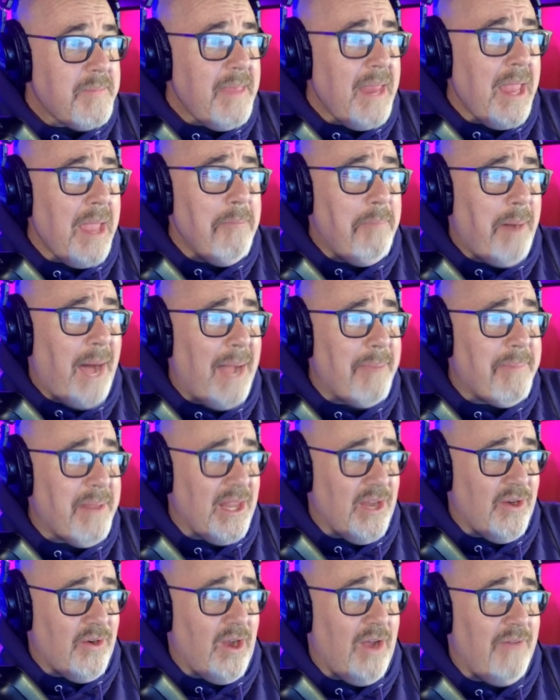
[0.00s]

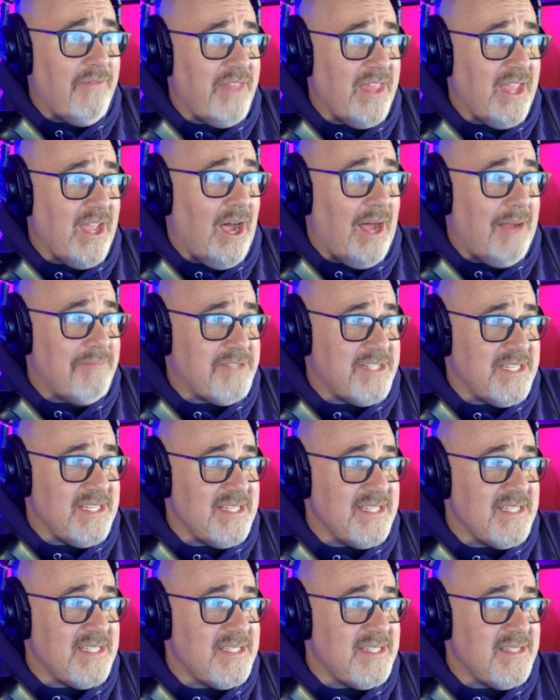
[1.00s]
popular of the options.